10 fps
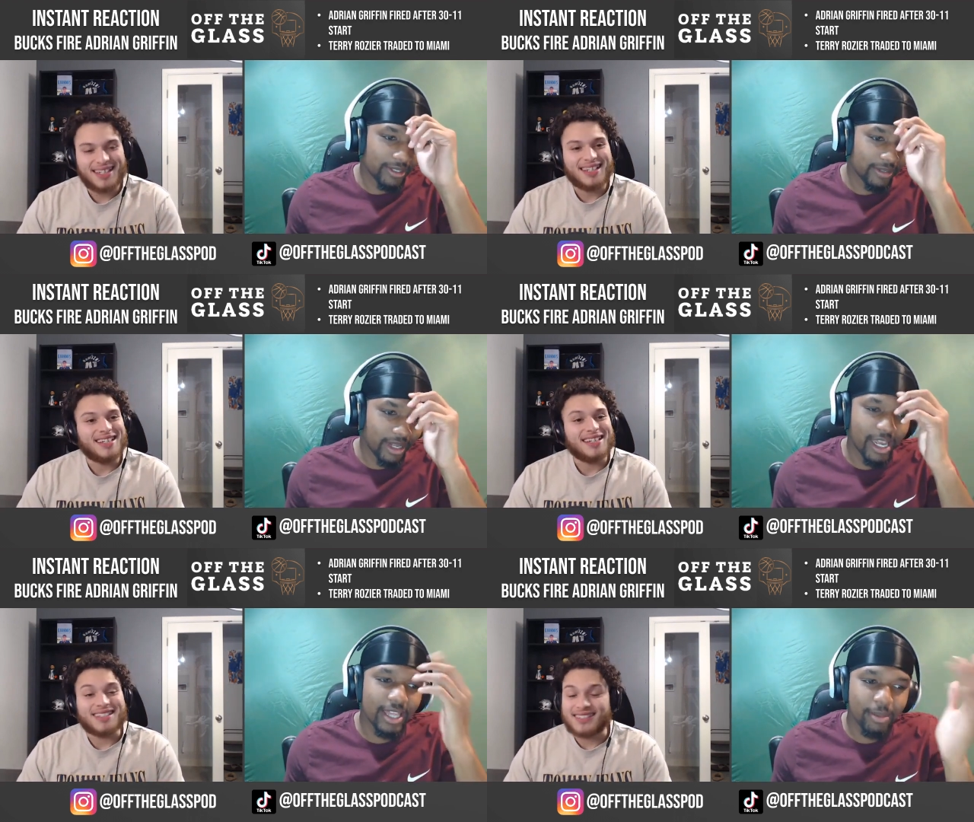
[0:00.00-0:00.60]
Speaker 1: Like
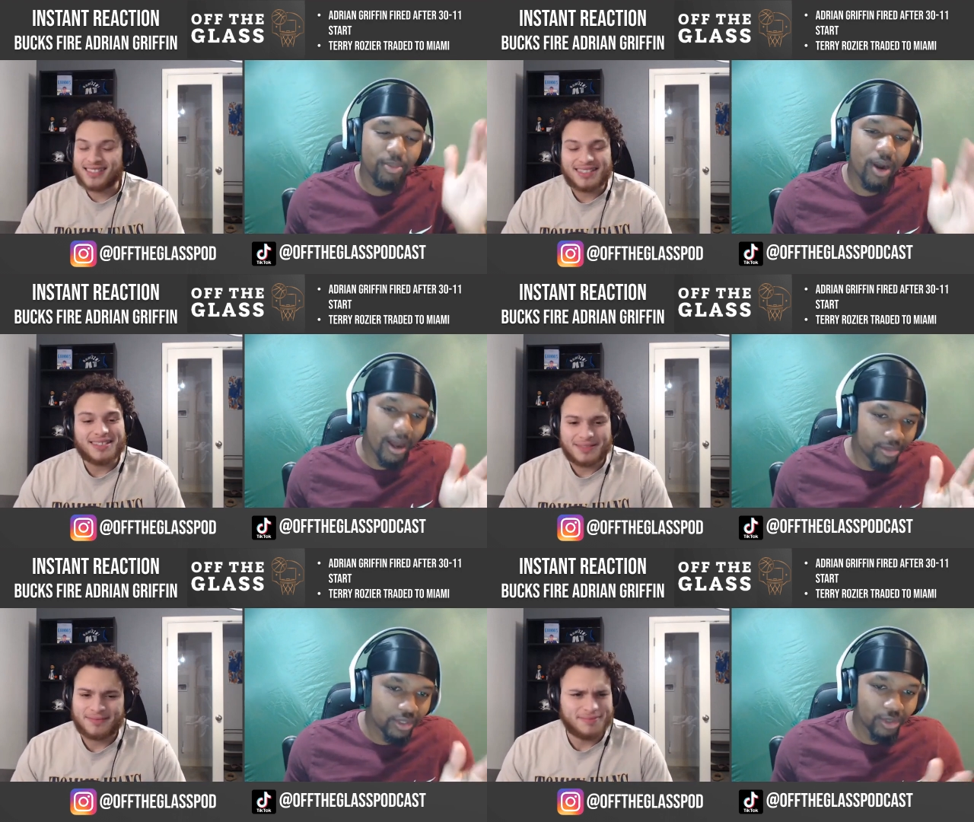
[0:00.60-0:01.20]
they had their
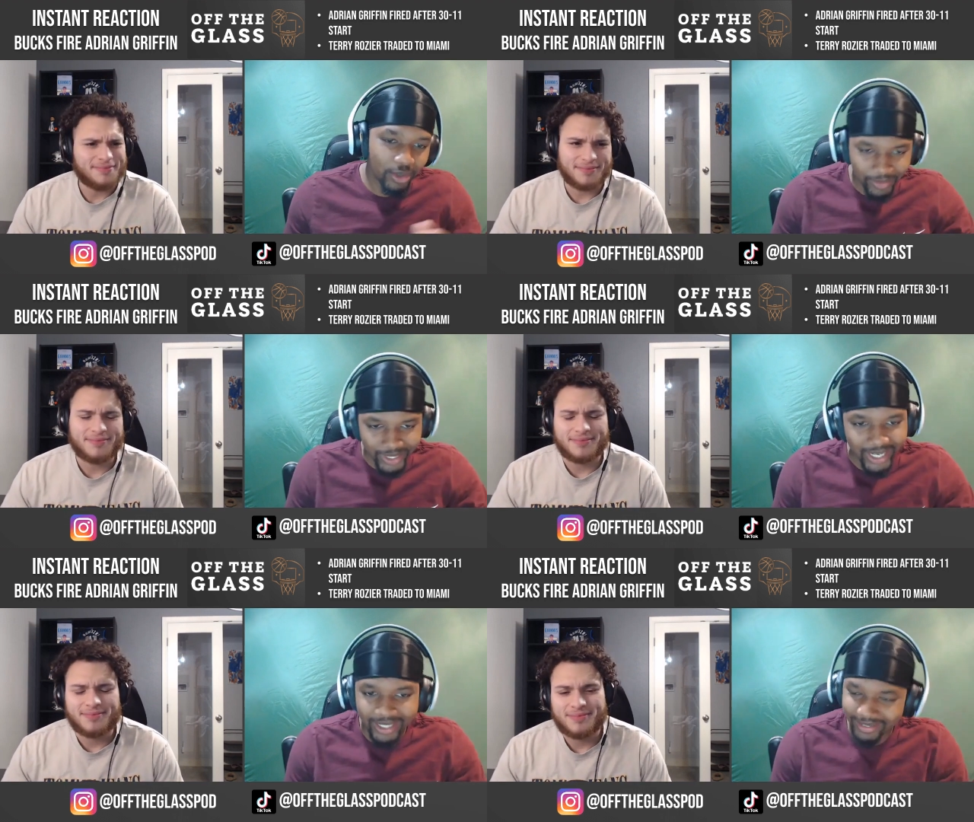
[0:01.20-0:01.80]
problems on the court, but
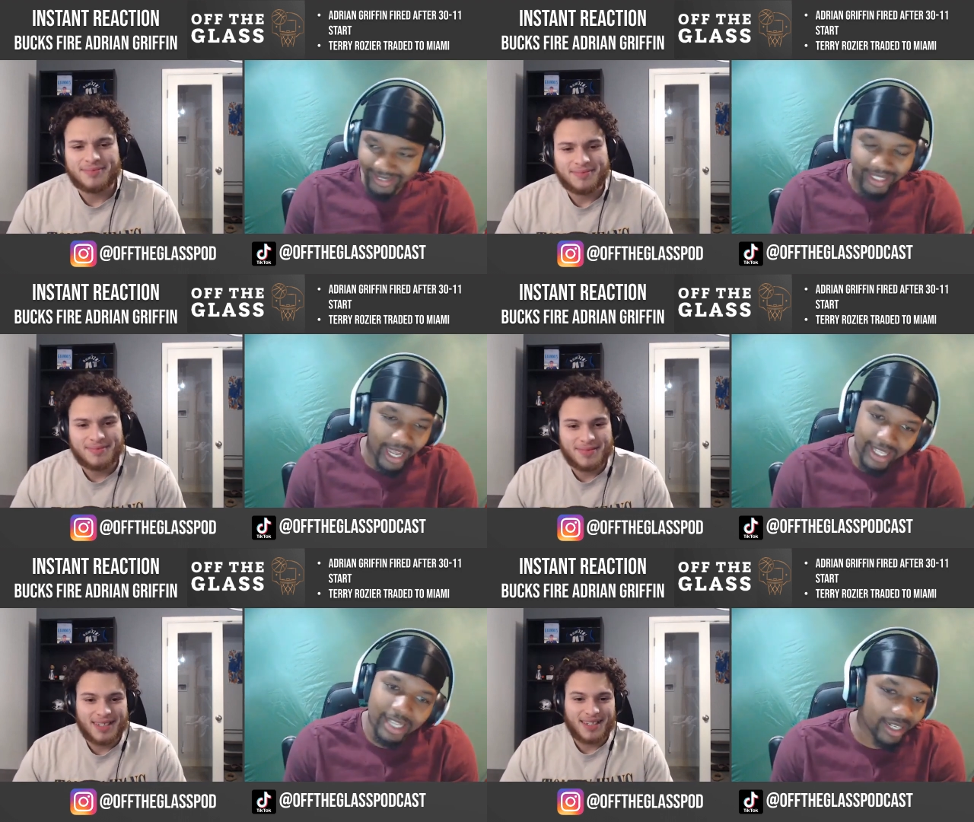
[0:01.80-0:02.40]
like at
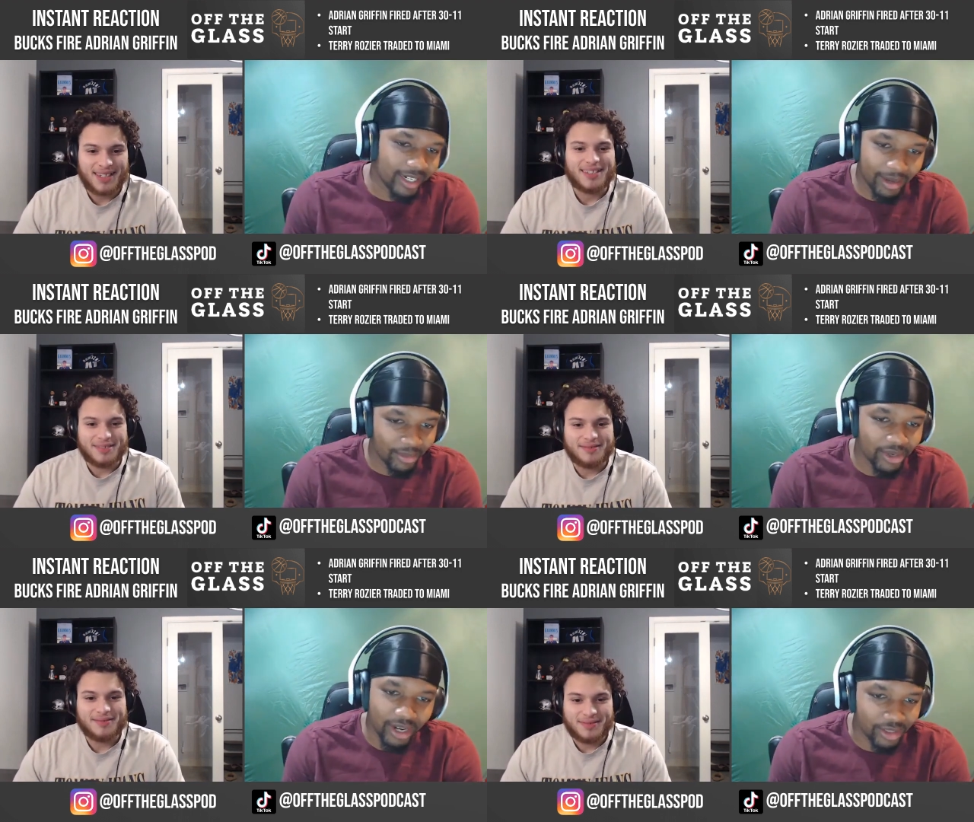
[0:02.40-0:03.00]
the end of the day, bro,
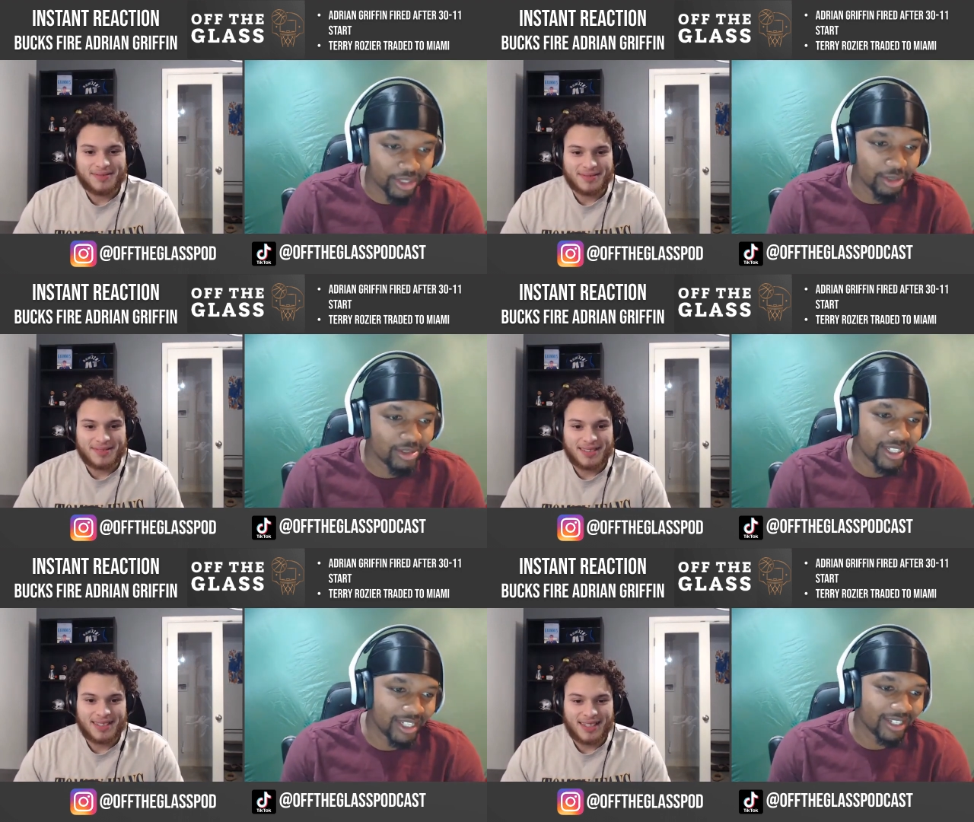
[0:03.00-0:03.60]
y'all are the two seed.